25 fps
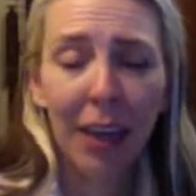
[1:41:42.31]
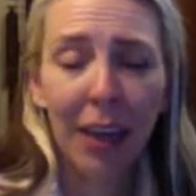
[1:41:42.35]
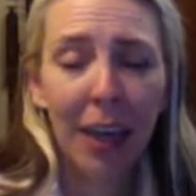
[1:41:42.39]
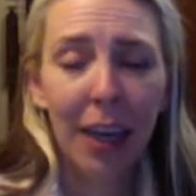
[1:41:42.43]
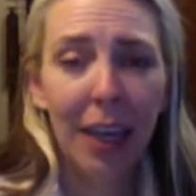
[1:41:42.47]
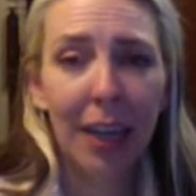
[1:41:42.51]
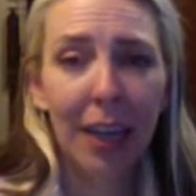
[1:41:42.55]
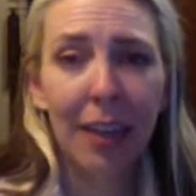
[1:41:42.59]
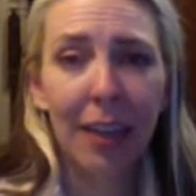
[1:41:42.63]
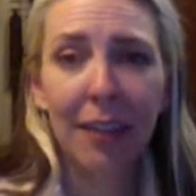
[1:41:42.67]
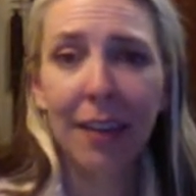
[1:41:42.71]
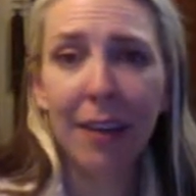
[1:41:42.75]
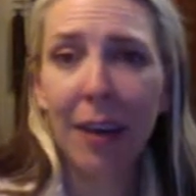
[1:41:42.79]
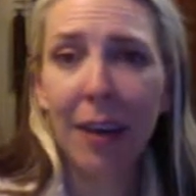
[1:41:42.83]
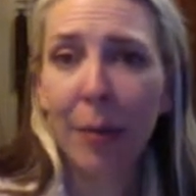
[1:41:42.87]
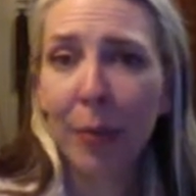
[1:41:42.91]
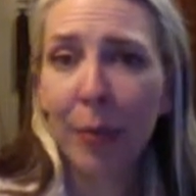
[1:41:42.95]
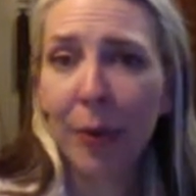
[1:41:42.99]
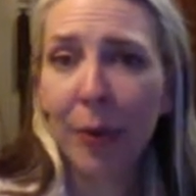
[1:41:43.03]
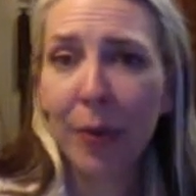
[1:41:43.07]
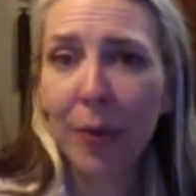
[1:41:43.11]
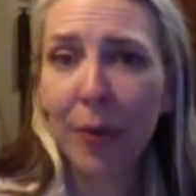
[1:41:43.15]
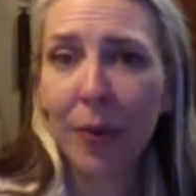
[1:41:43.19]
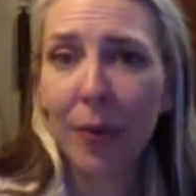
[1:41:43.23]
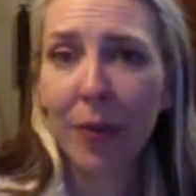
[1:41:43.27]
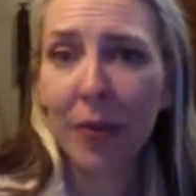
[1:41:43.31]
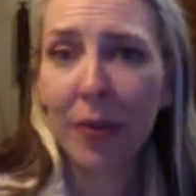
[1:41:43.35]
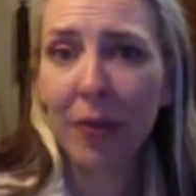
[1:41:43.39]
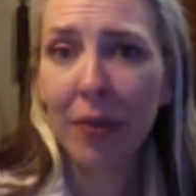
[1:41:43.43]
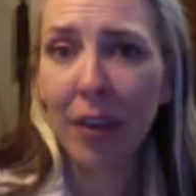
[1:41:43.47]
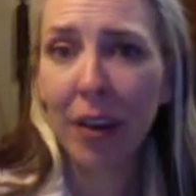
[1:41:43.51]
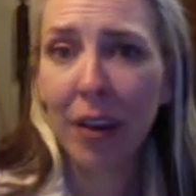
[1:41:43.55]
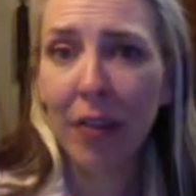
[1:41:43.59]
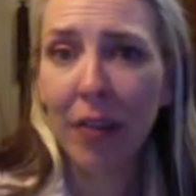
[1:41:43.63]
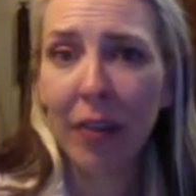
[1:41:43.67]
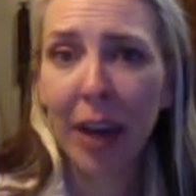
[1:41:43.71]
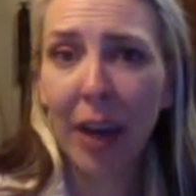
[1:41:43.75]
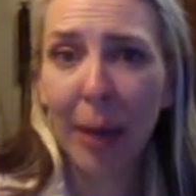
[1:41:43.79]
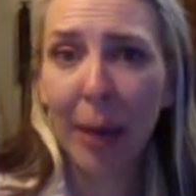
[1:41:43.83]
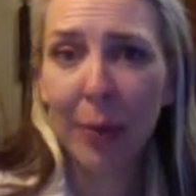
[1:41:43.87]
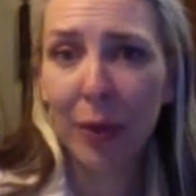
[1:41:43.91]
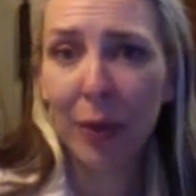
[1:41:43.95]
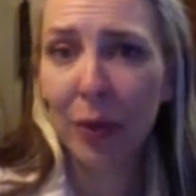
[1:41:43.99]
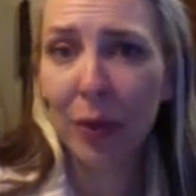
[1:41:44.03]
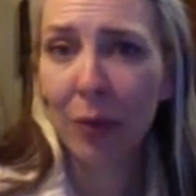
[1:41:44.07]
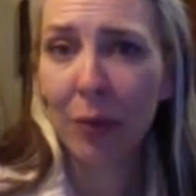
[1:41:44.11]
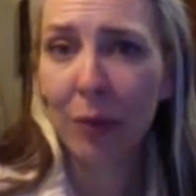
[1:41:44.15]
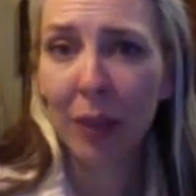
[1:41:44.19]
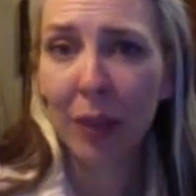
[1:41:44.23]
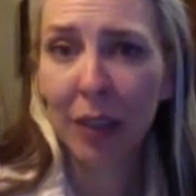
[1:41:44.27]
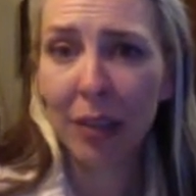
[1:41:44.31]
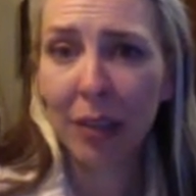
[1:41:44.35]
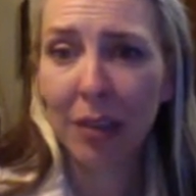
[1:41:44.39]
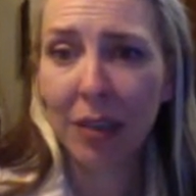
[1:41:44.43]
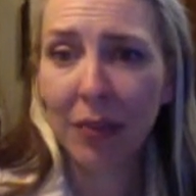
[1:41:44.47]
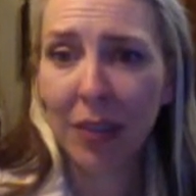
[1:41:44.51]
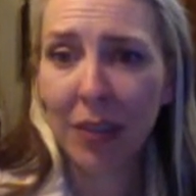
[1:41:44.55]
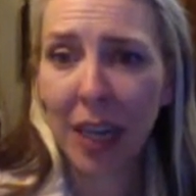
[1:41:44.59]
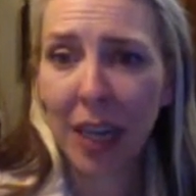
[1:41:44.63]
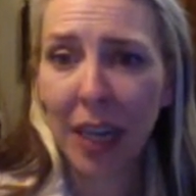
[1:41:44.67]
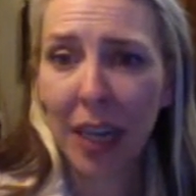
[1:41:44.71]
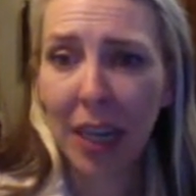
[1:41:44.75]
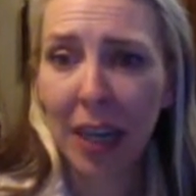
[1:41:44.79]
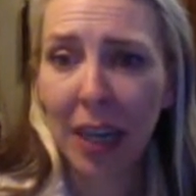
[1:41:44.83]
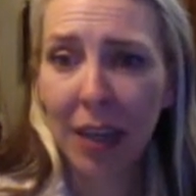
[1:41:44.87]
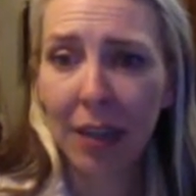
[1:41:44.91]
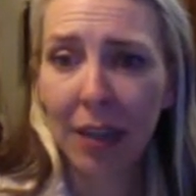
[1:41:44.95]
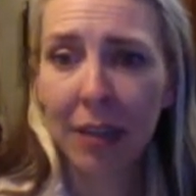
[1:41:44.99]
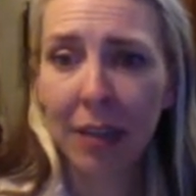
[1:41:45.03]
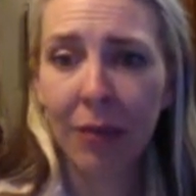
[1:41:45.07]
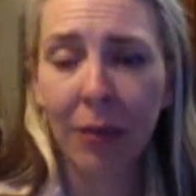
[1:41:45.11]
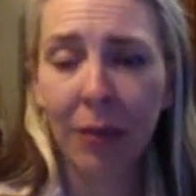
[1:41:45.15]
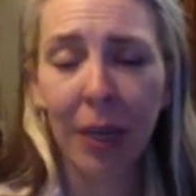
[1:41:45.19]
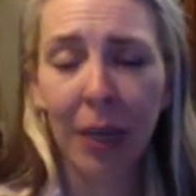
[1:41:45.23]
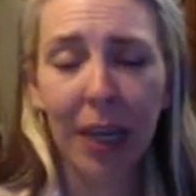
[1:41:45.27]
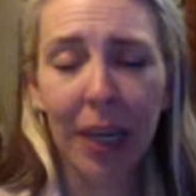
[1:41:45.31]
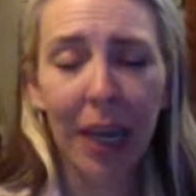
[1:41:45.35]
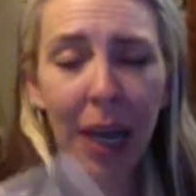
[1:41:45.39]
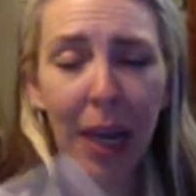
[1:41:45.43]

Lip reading: and examples of absolute and relative dating, right?